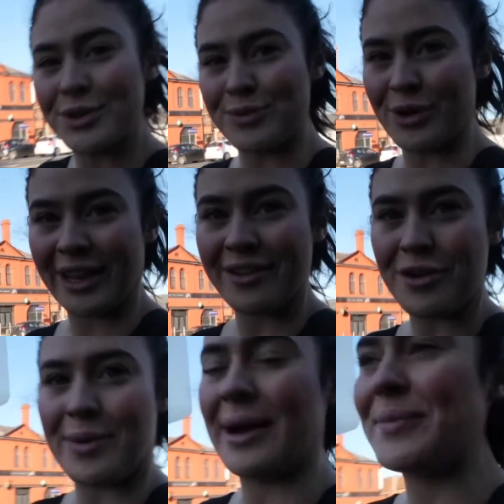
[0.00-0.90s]
Good morning
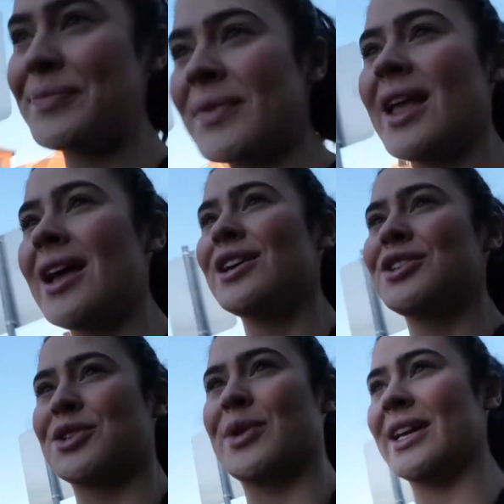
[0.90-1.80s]
everyone.
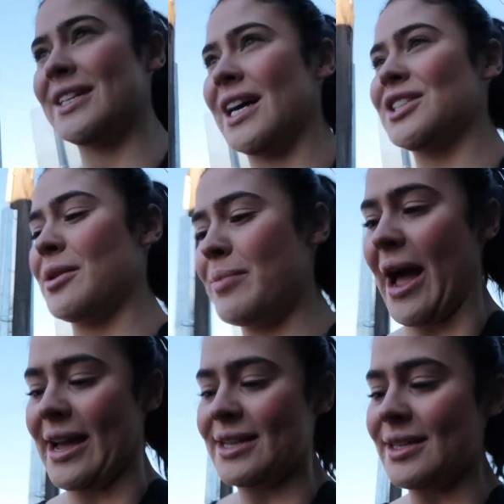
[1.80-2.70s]
Just quickly touching
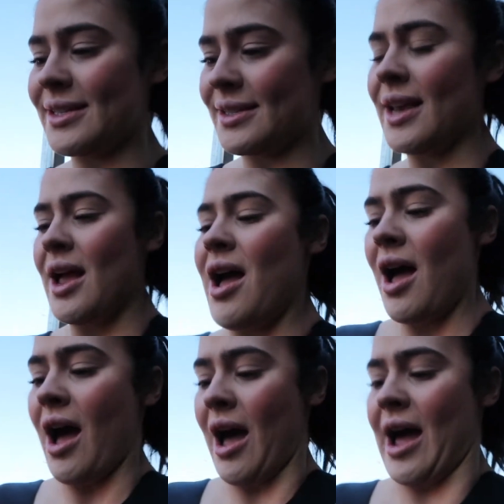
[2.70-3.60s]
base.
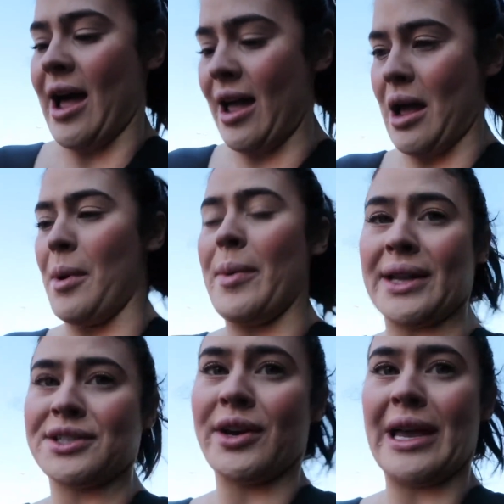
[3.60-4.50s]
I am
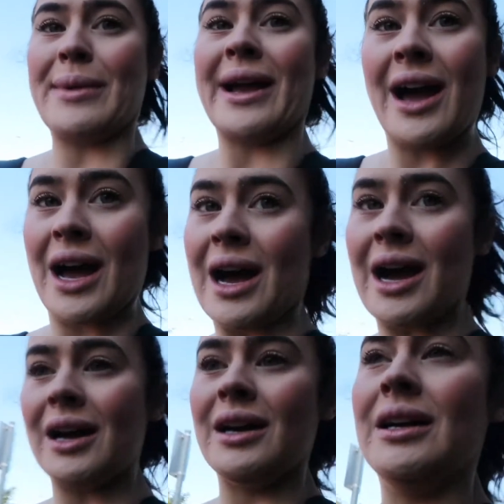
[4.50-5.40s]
about to go get my
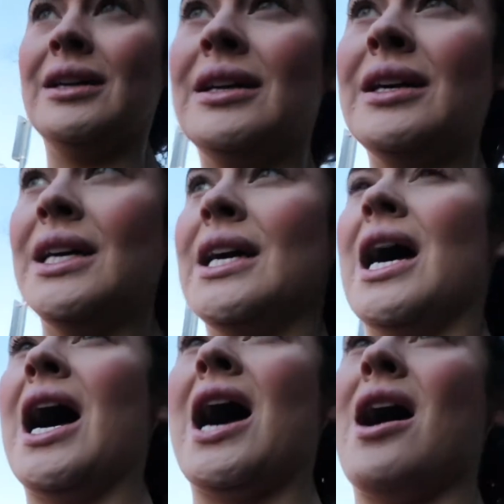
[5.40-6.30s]
car,
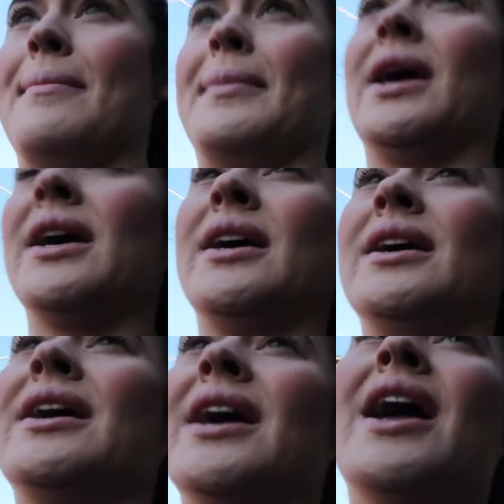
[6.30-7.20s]
um,
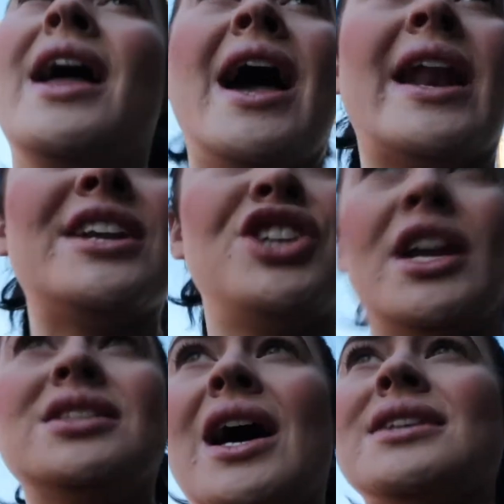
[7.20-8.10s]
and I
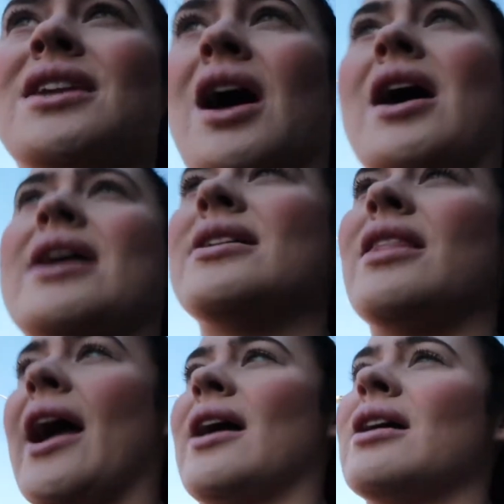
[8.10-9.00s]
checked last night,
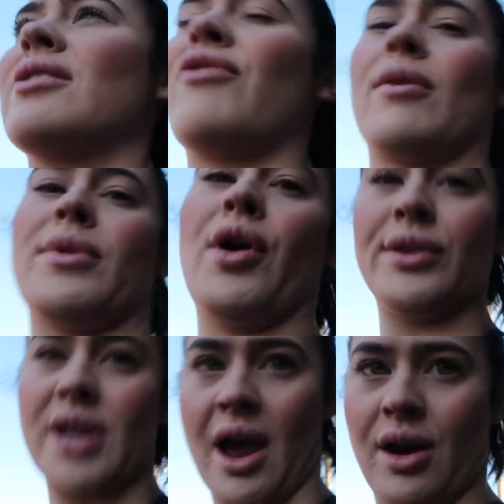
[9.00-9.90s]
like from the
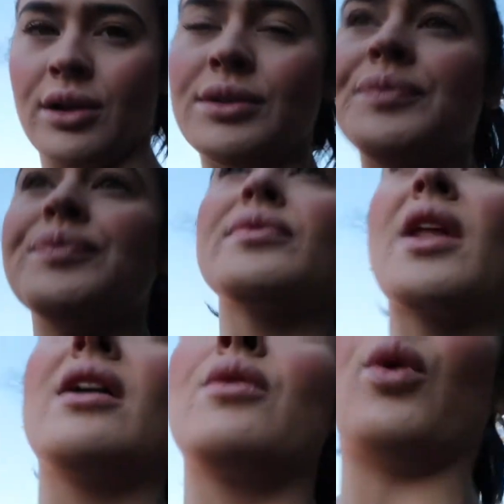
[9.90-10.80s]
hotel,
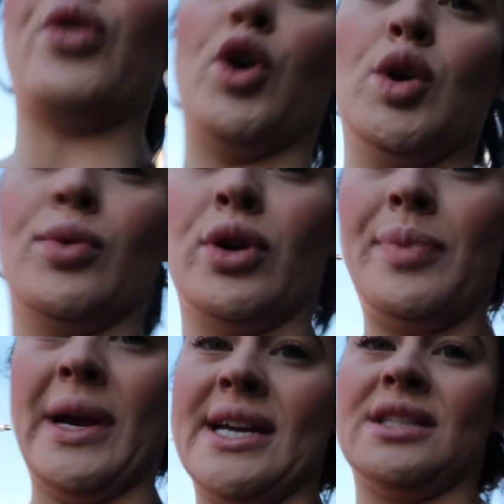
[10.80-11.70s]
what the Uber would
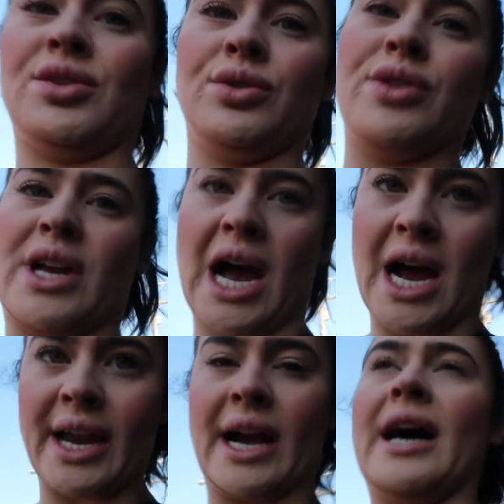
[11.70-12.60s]
be to the
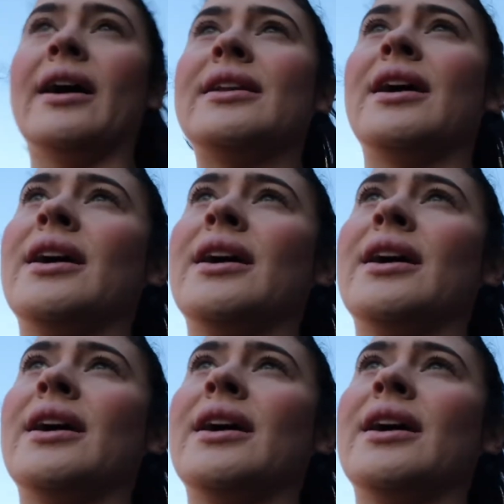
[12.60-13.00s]
car yard,